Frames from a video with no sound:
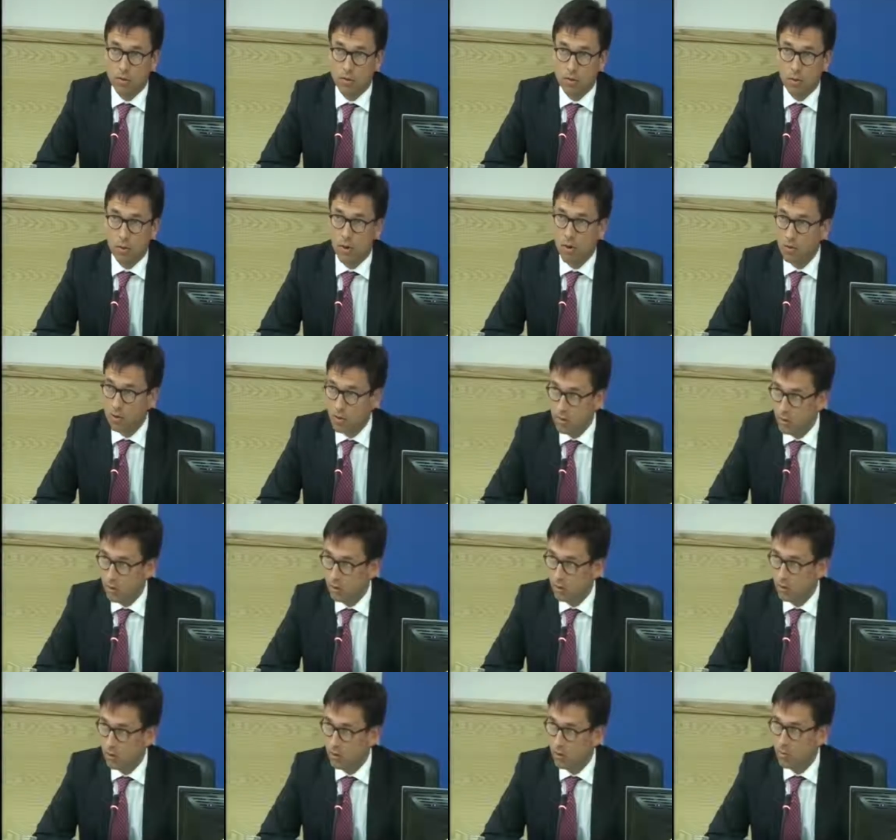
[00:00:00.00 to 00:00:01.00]
us,
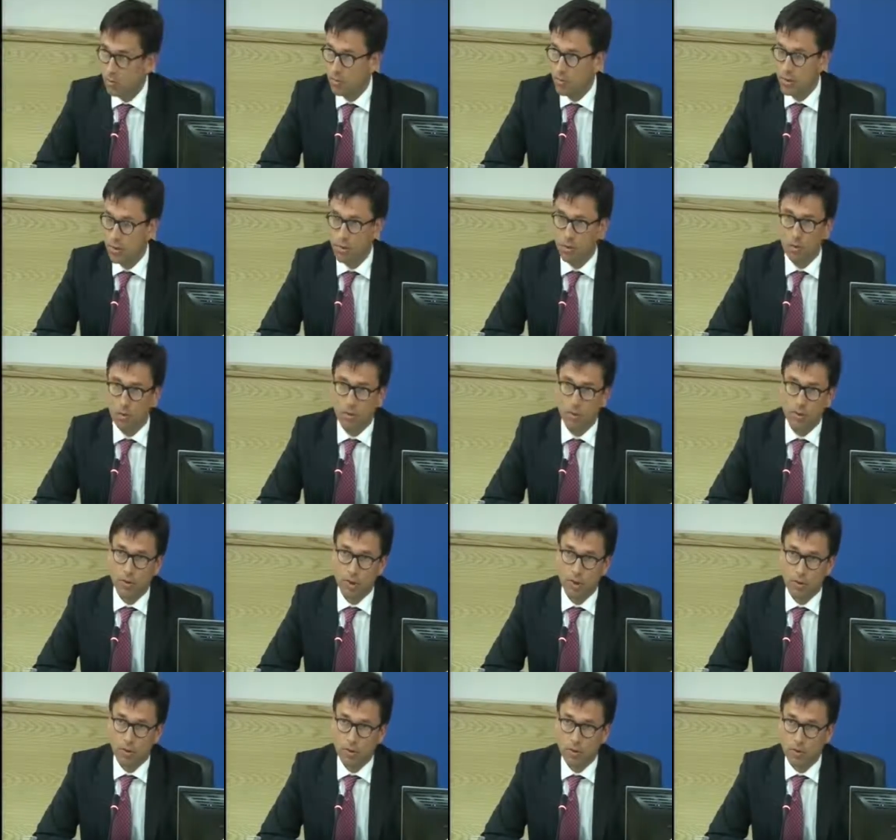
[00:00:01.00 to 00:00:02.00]
notably, or
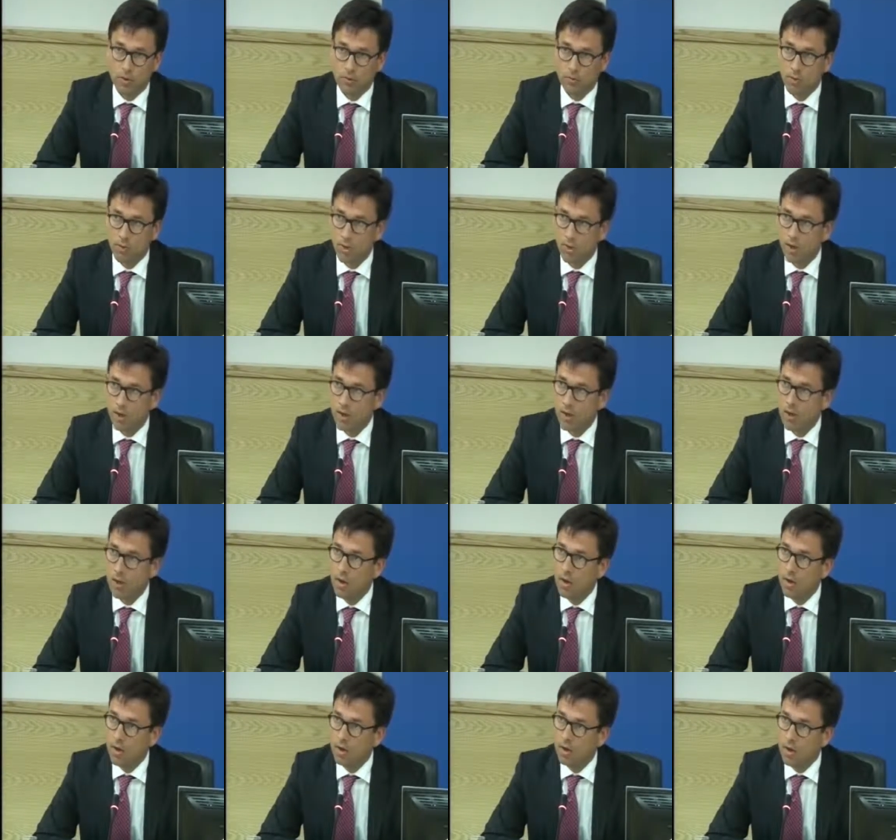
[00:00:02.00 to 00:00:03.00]
nations running
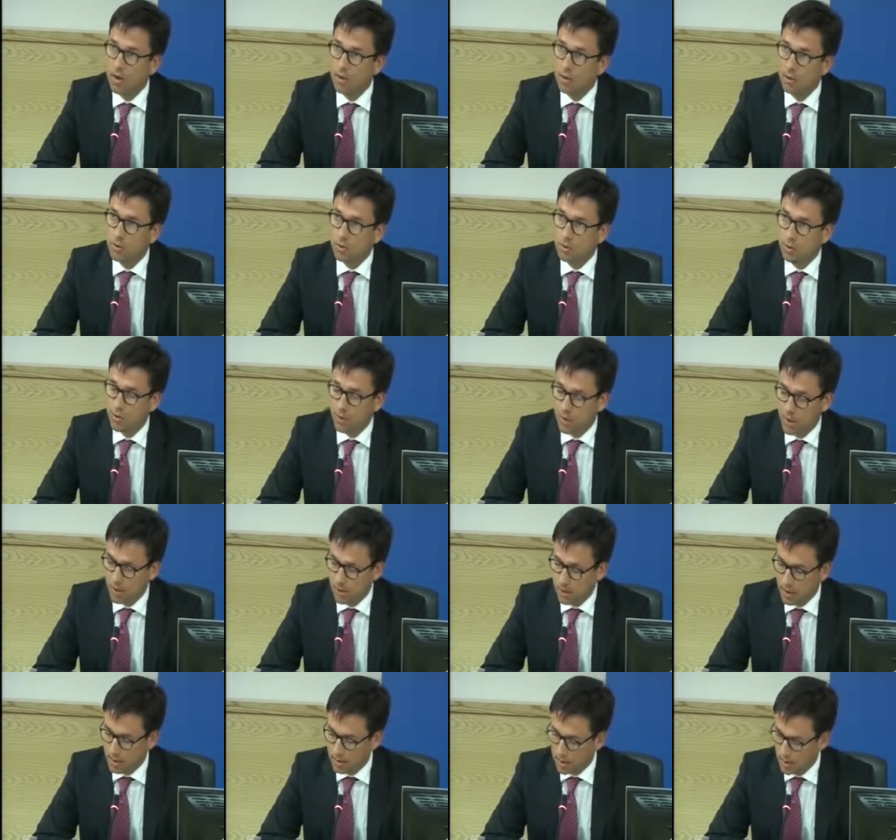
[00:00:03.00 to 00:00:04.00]
national
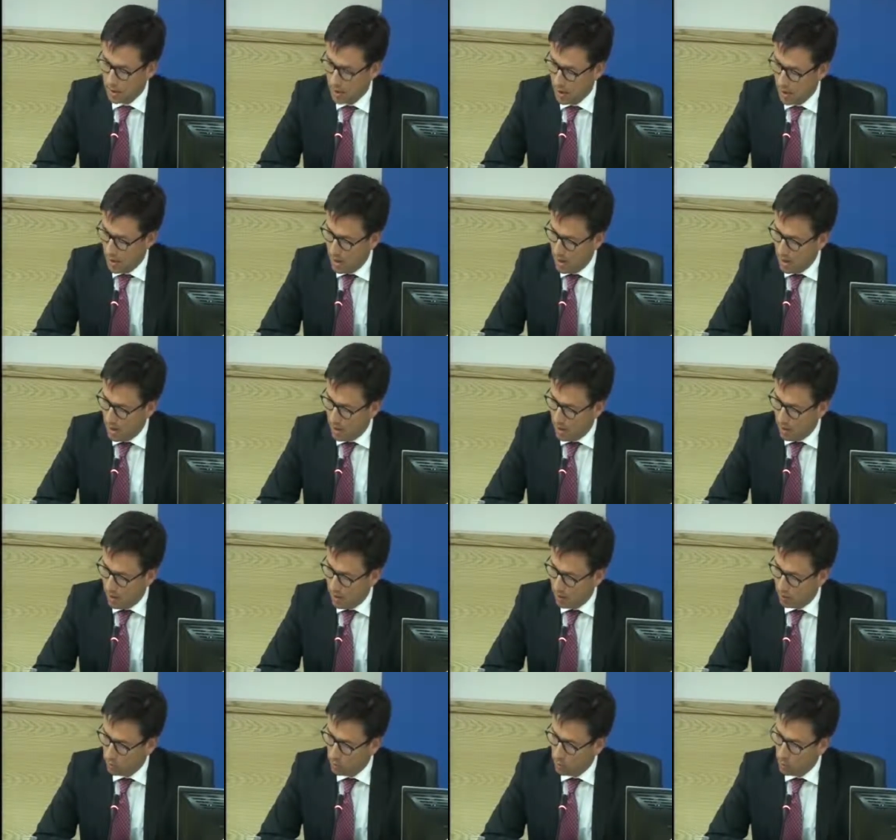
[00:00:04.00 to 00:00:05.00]
agendas,
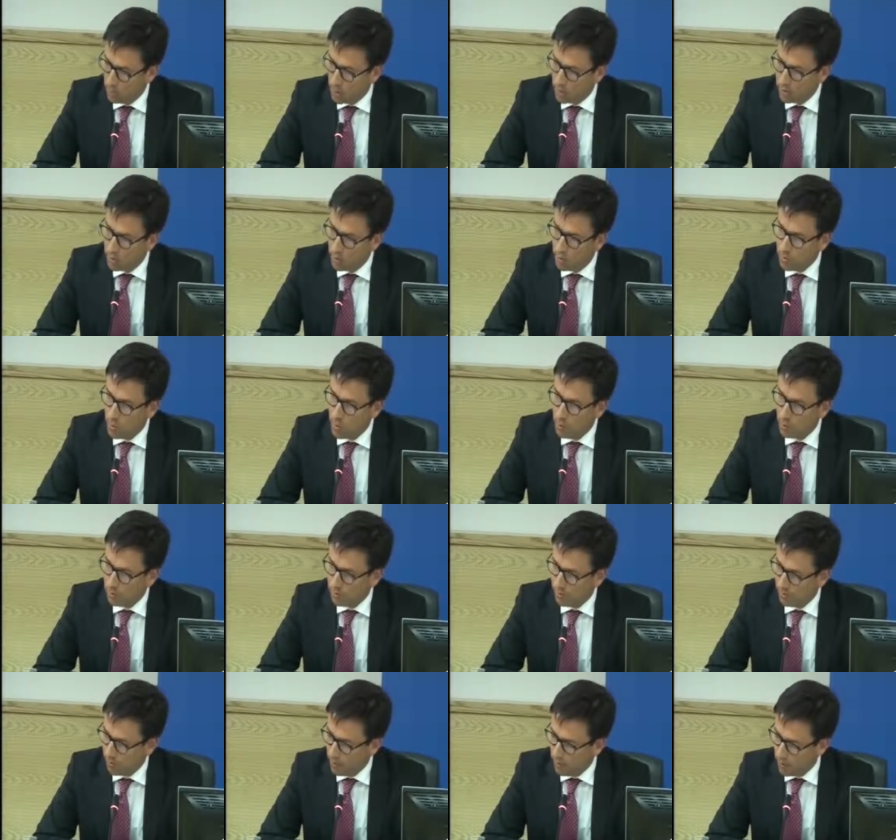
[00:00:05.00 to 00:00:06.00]
to do a Marshall Plan
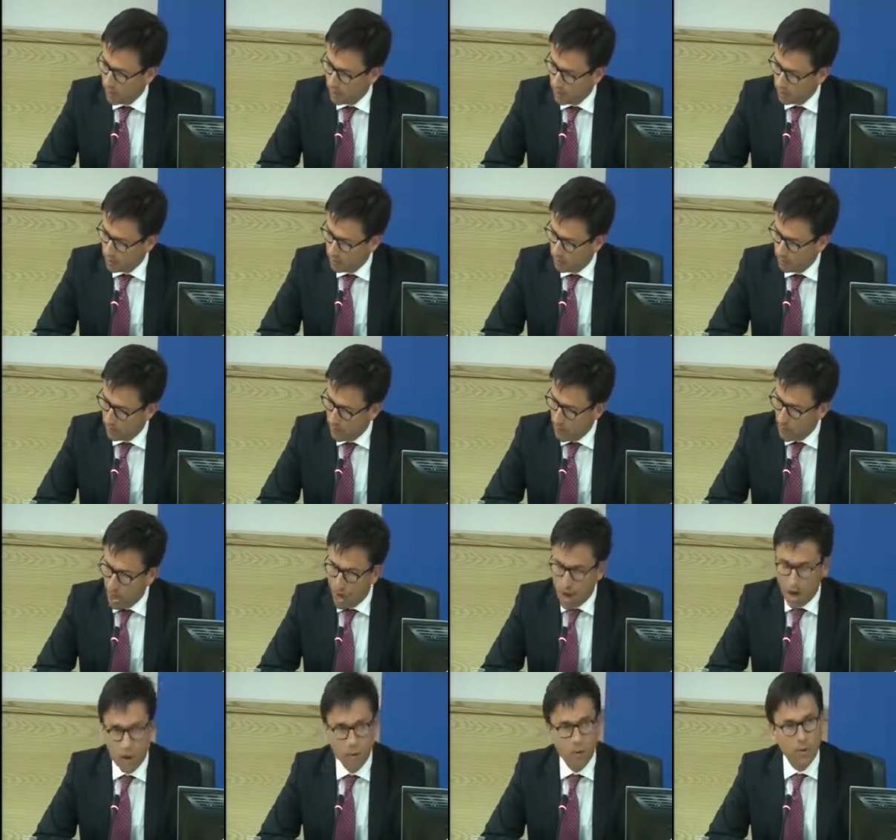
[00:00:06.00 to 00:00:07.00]
before that.
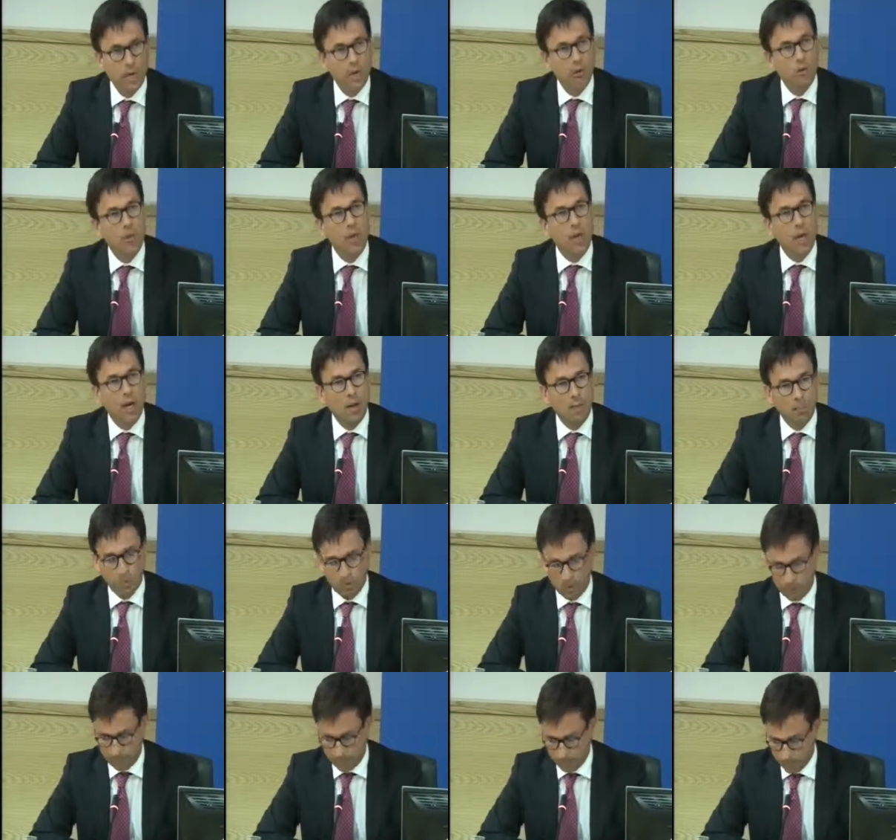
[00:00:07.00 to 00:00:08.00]
How can we help?
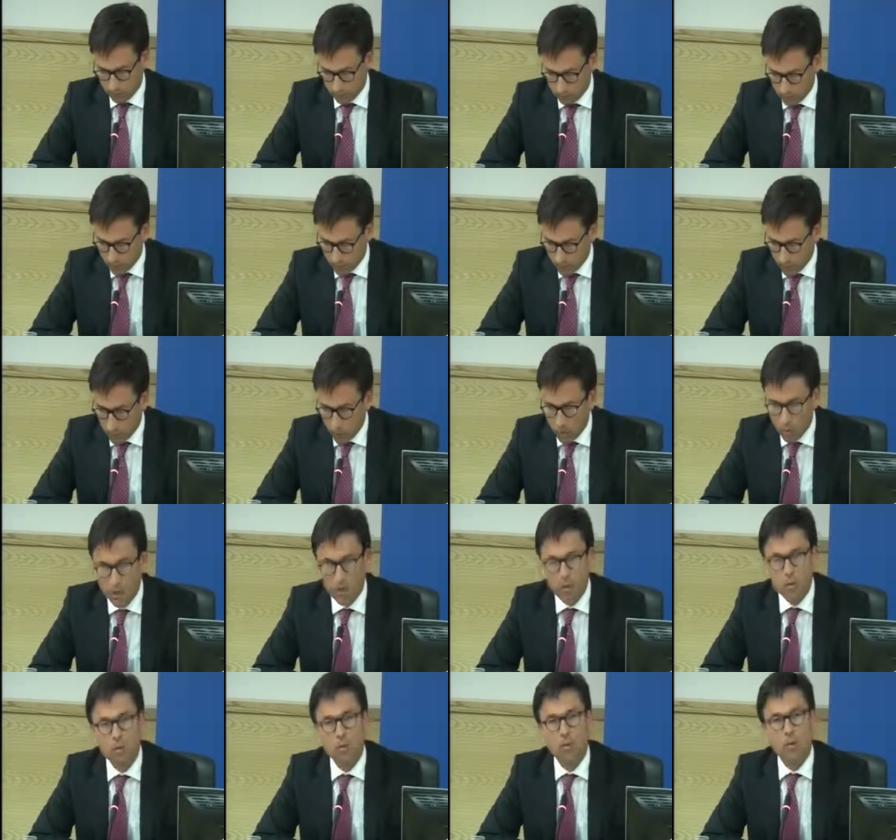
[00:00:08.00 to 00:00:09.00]

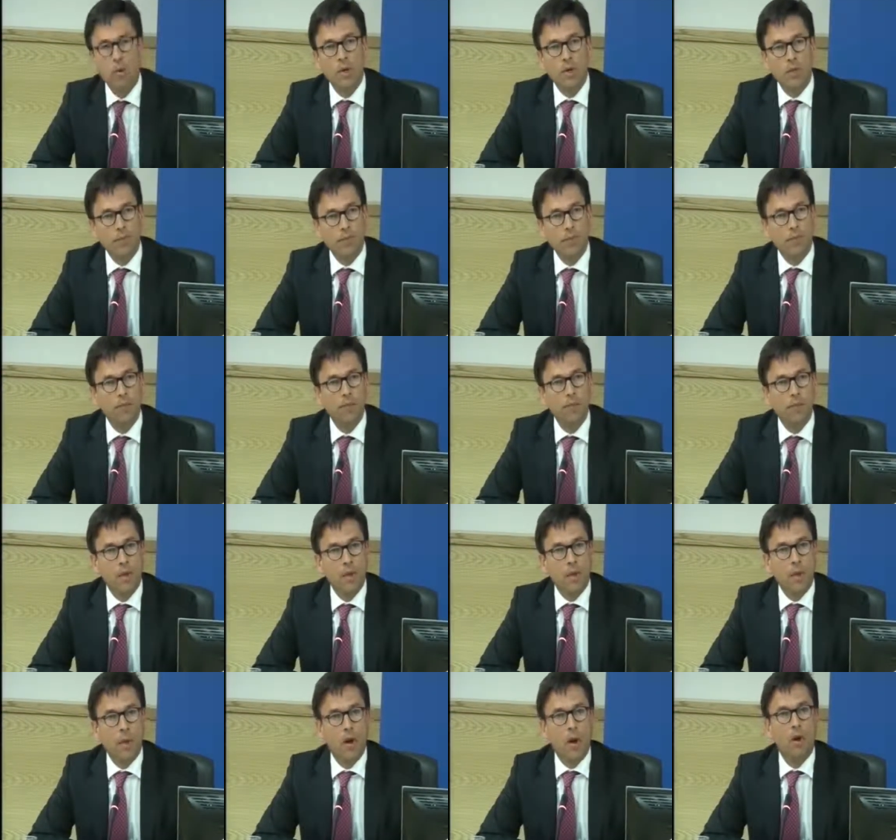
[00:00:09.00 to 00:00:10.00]
Well, you know what?
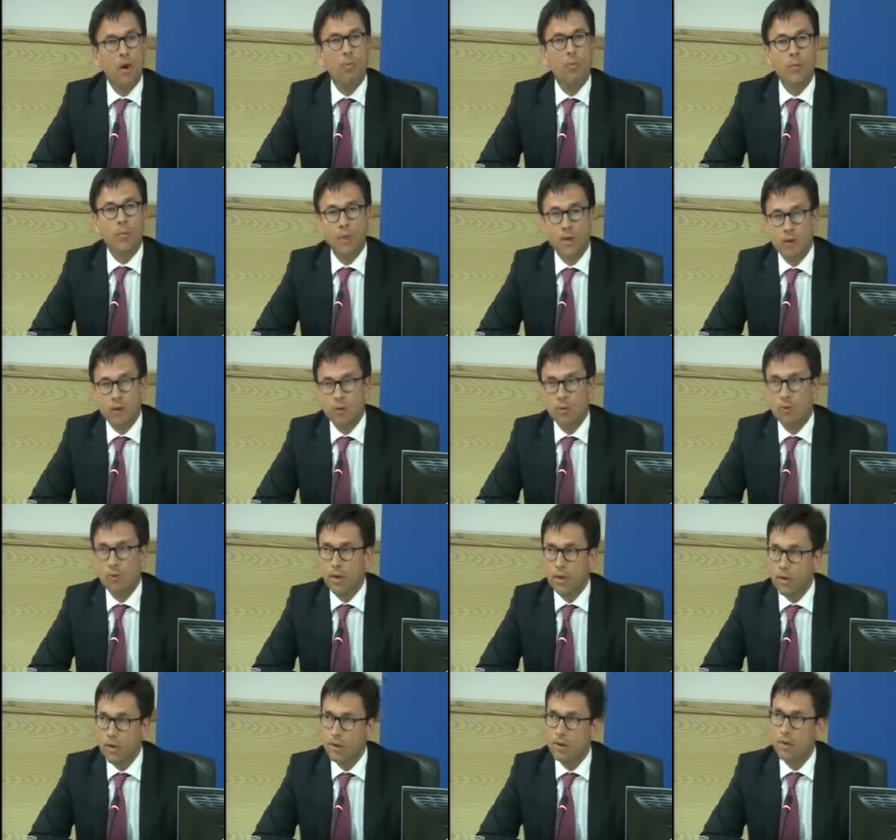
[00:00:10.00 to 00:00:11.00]
Our biggest
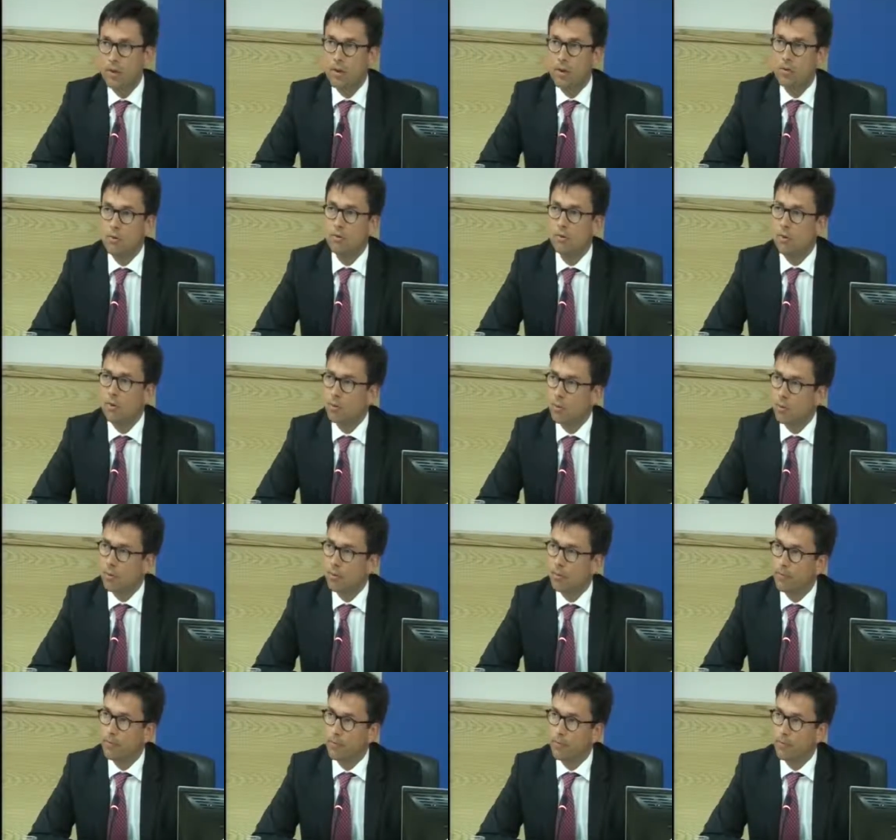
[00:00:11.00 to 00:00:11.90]
credit in this room,